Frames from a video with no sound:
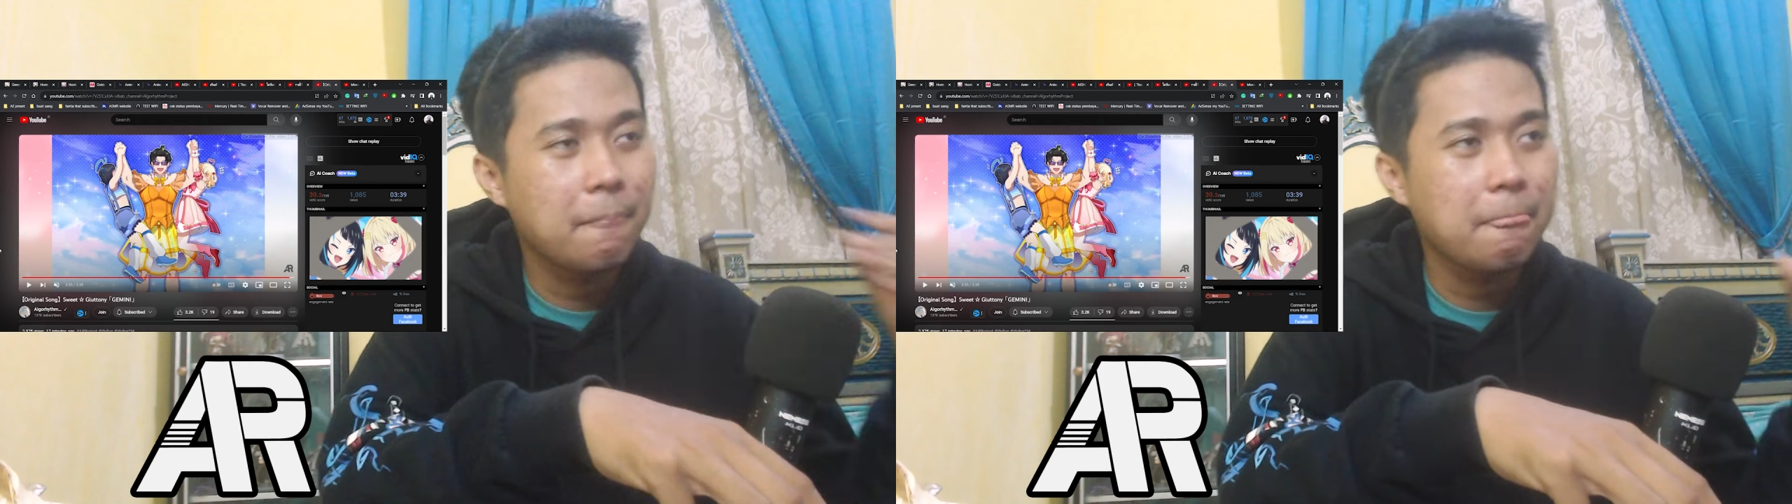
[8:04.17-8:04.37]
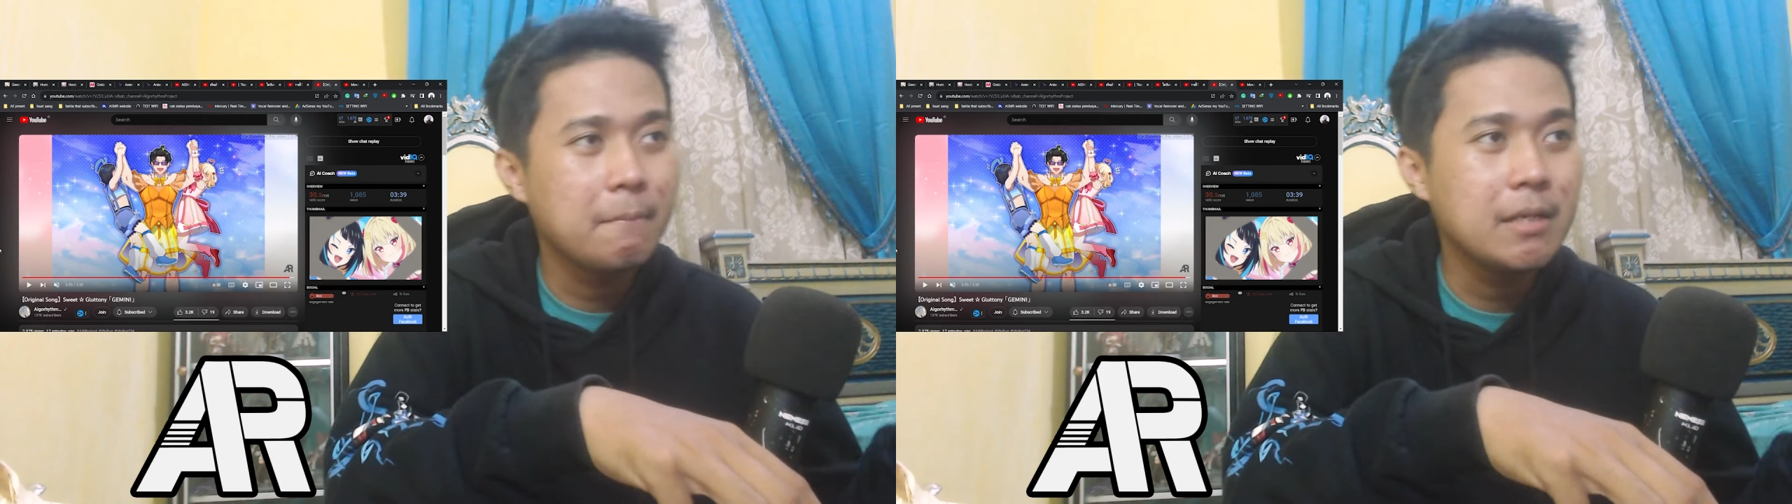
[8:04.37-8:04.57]

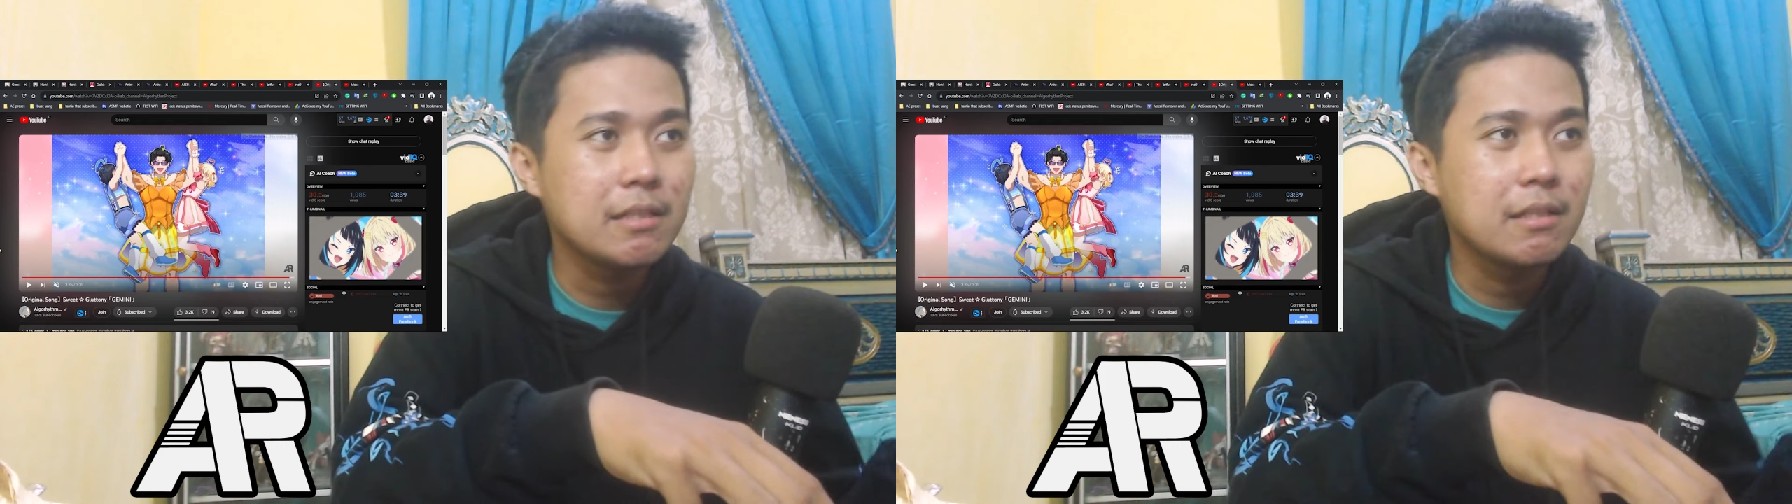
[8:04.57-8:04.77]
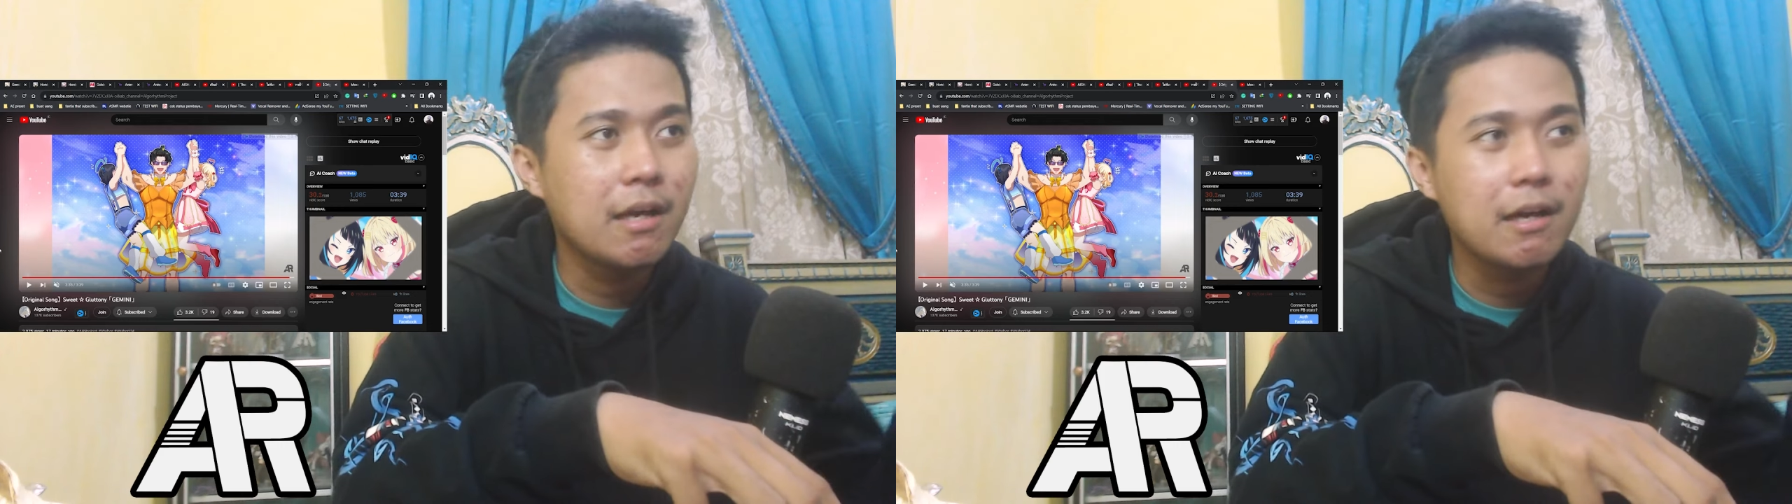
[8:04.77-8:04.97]

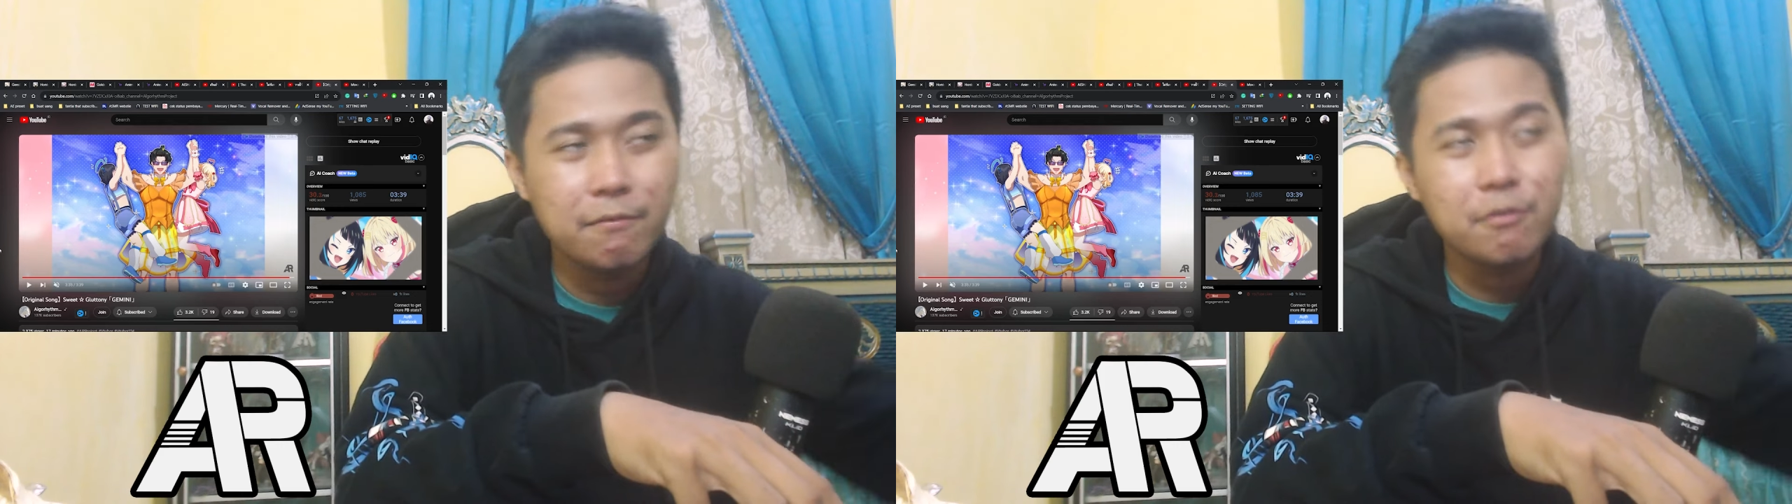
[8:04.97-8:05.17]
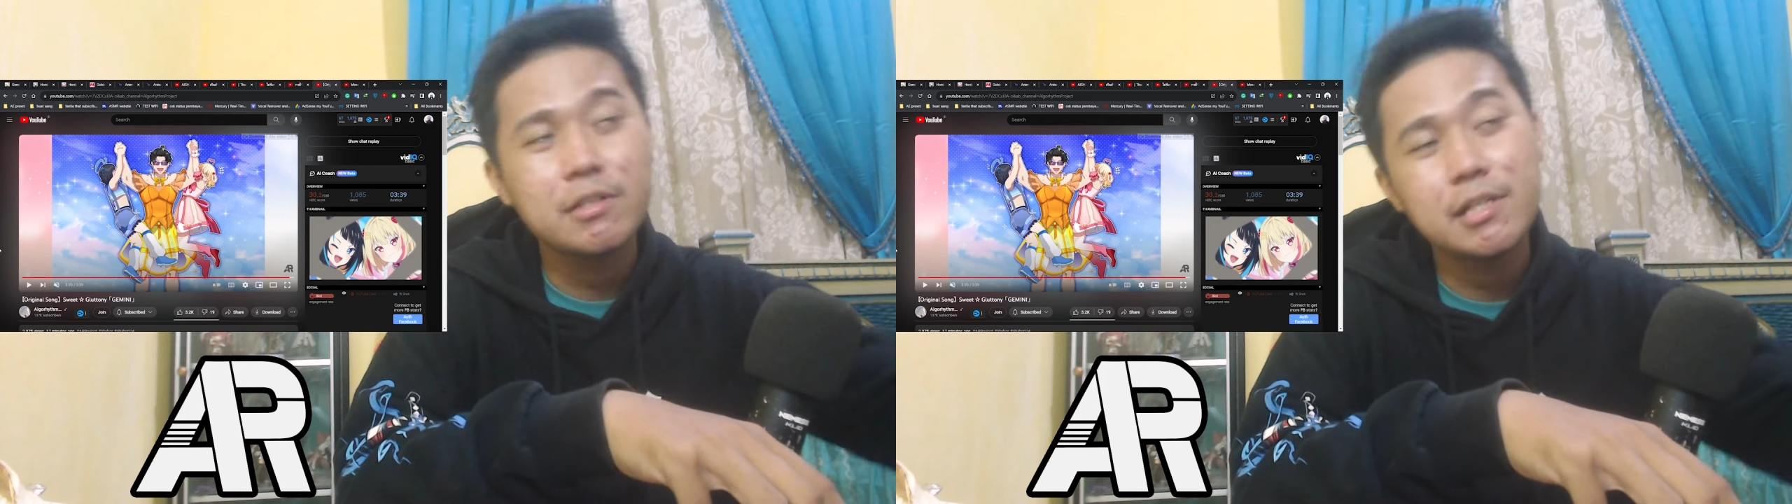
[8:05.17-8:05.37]
but
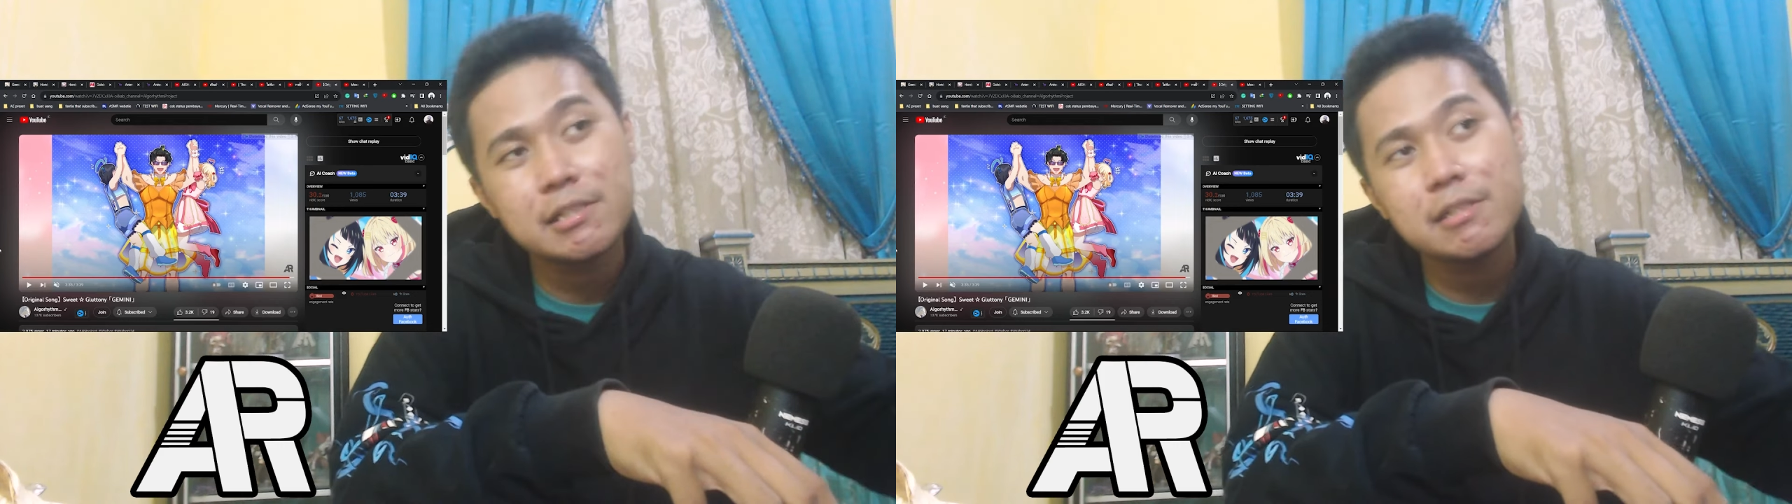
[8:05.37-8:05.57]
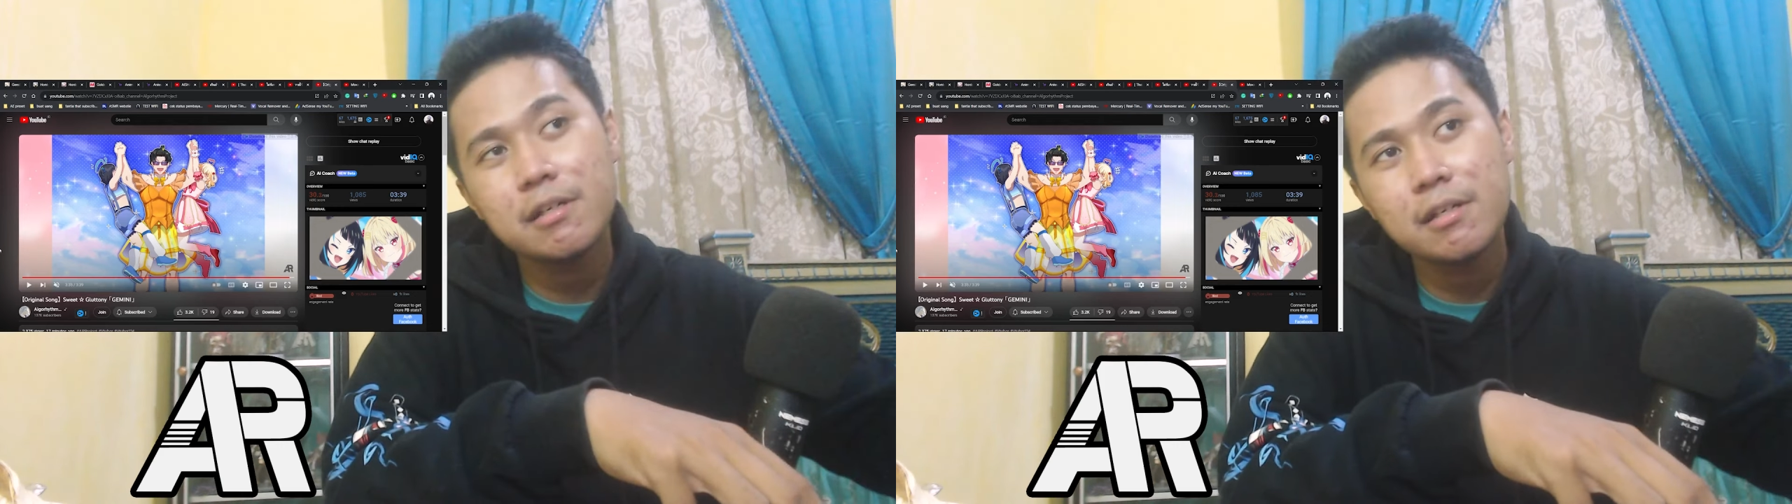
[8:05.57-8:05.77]
for
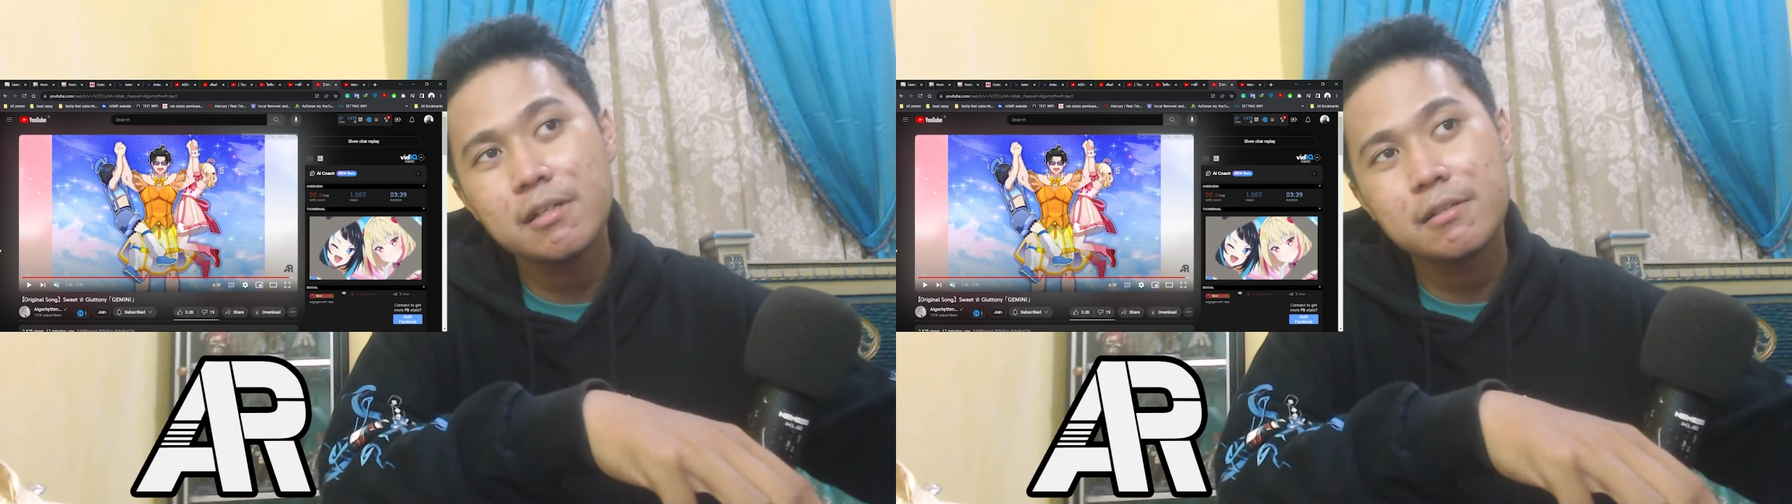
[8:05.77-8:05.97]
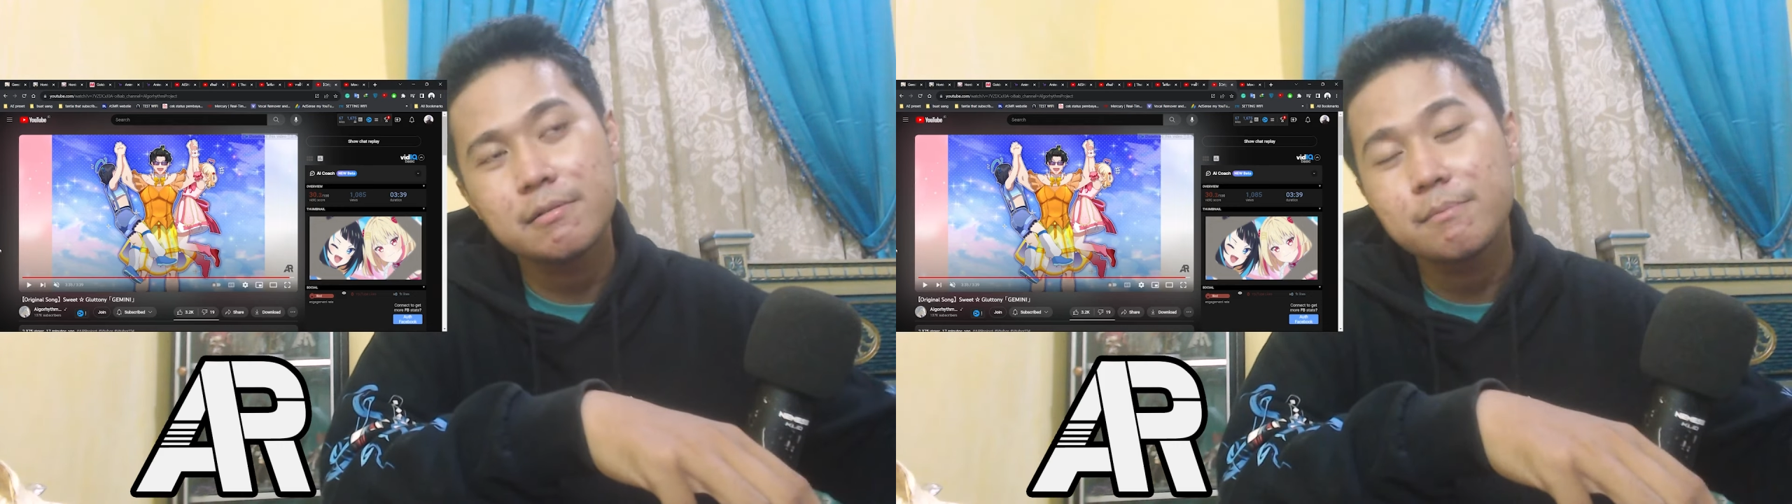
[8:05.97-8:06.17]
this girl